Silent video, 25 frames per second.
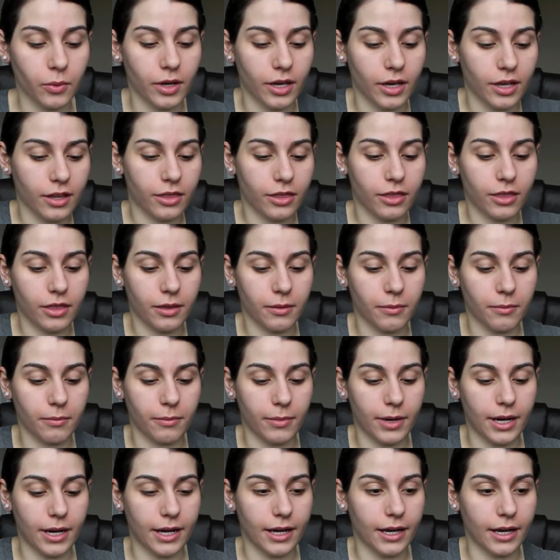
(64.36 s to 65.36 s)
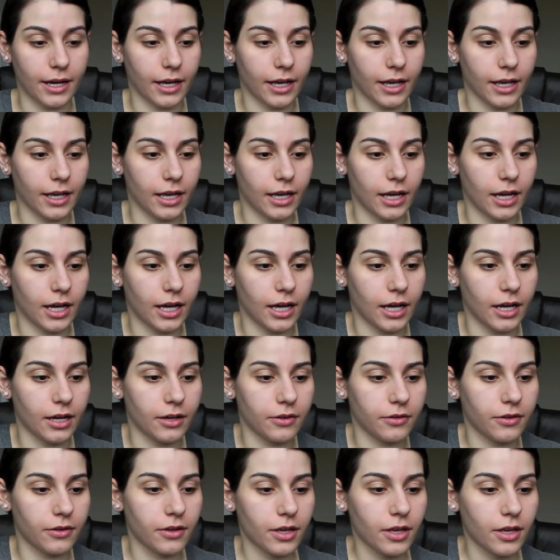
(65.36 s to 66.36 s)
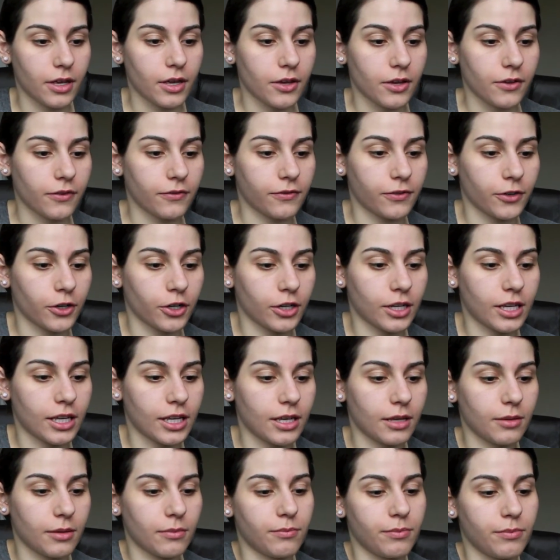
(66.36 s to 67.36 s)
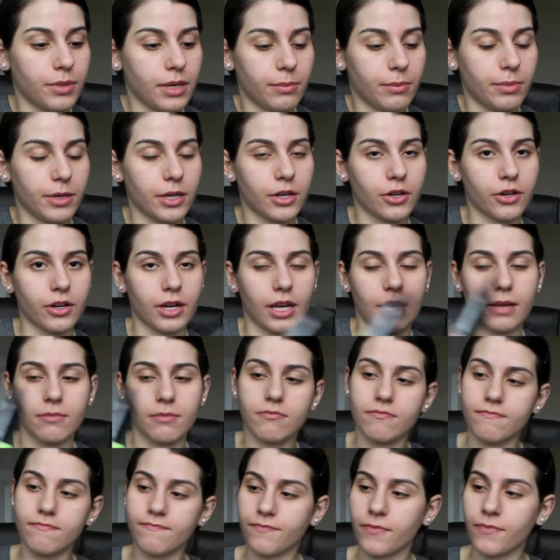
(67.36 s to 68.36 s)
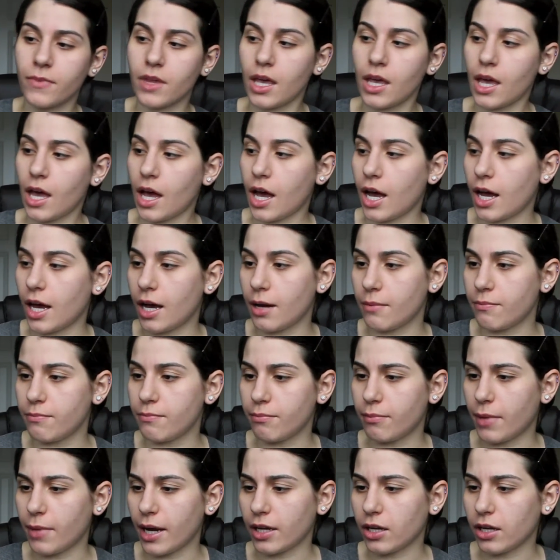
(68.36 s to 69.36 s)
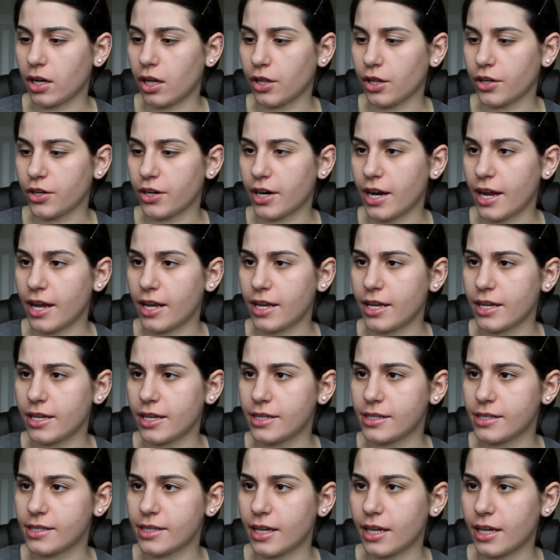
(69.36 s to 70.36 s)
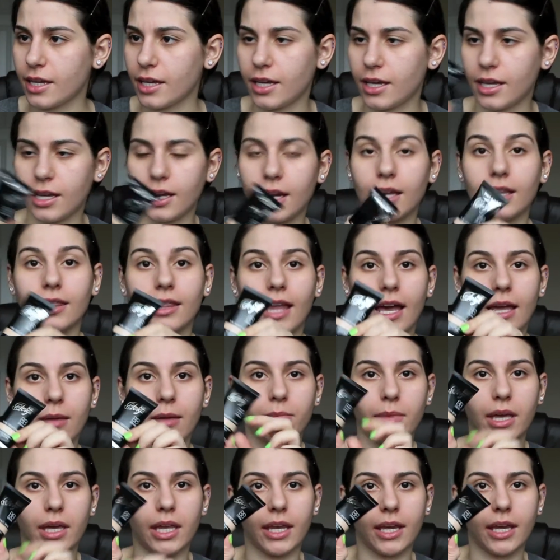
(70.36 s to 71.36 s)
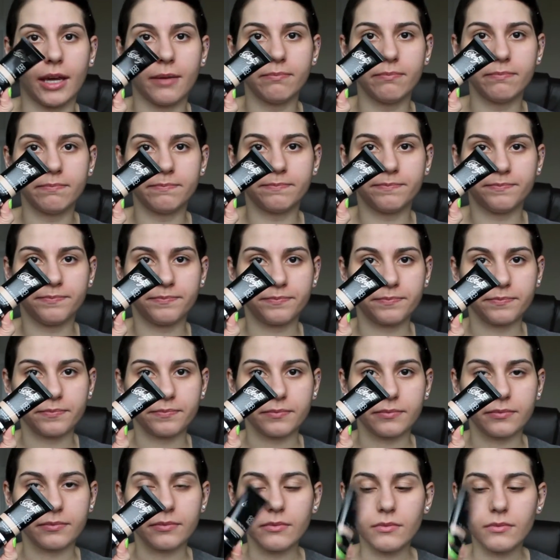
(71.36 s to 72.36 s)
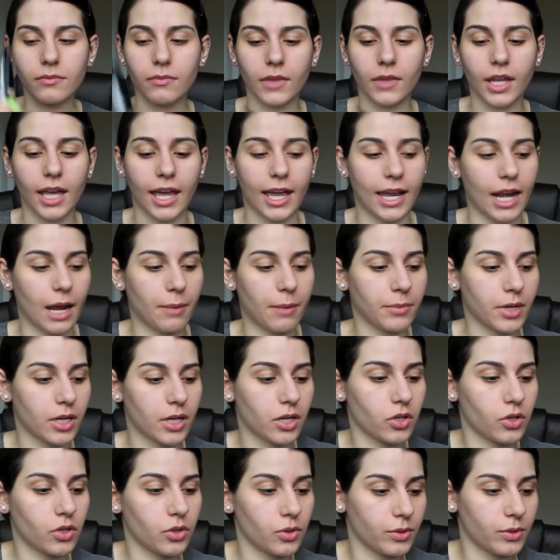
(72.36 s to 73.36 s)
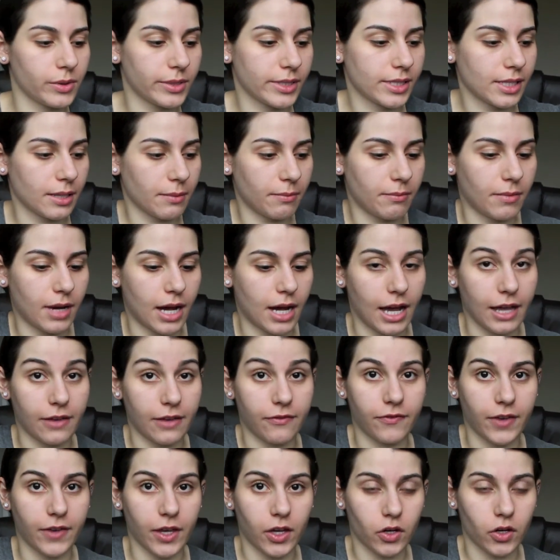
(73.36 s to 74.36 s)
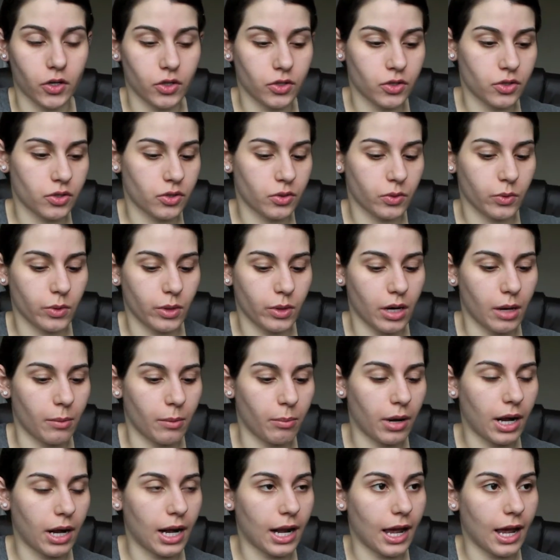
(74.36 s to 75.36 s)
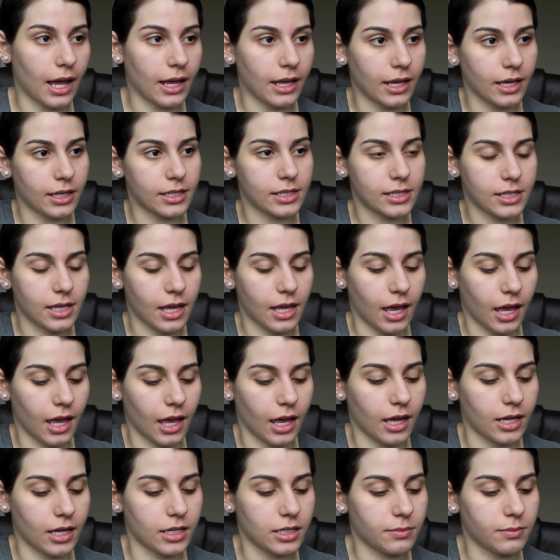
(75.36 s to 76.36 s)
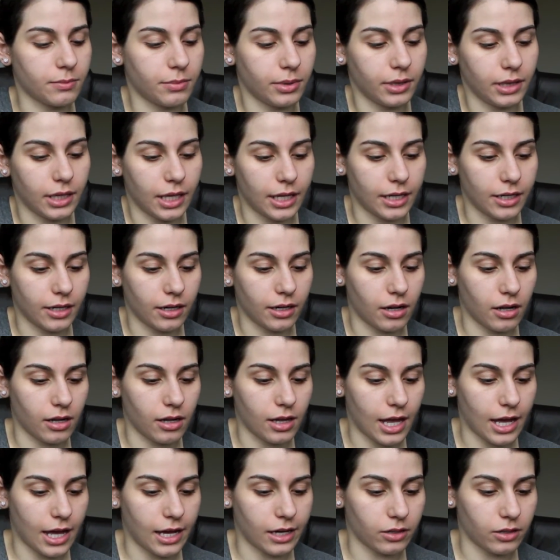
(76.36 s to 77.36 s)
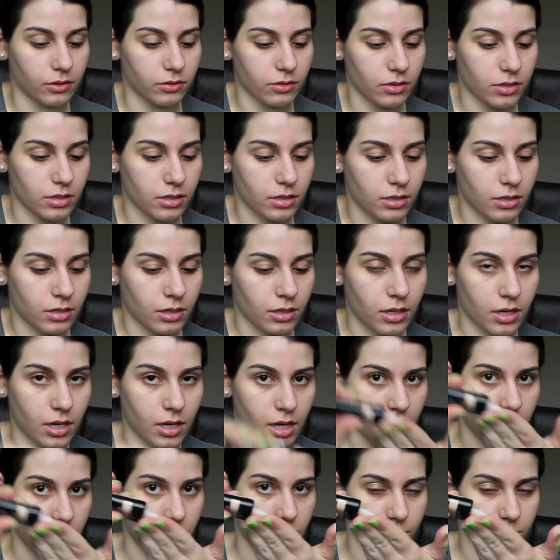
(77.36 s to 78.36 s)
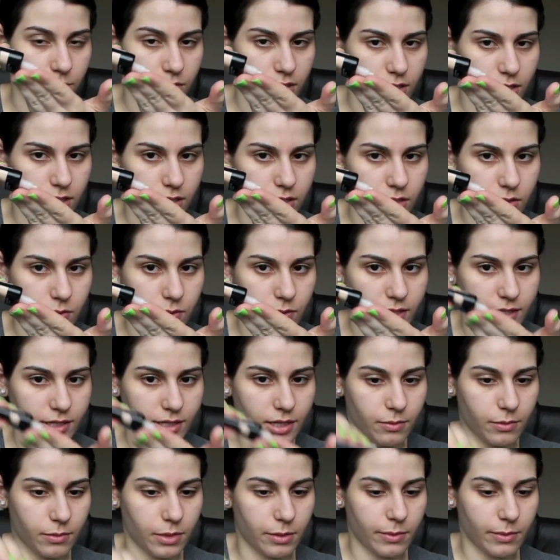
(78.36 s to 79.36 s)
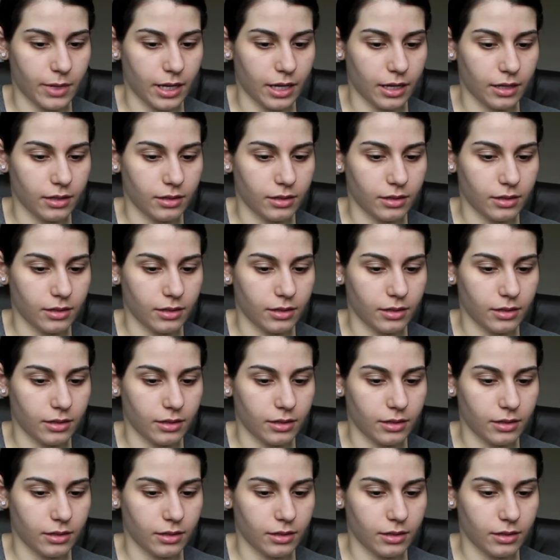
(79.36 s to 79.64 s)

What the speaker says: with my Fergie BB cream. My color is in light medium. And I'm going to use my fingers to apply it and blend it all out. So I'm just going to squeeze some in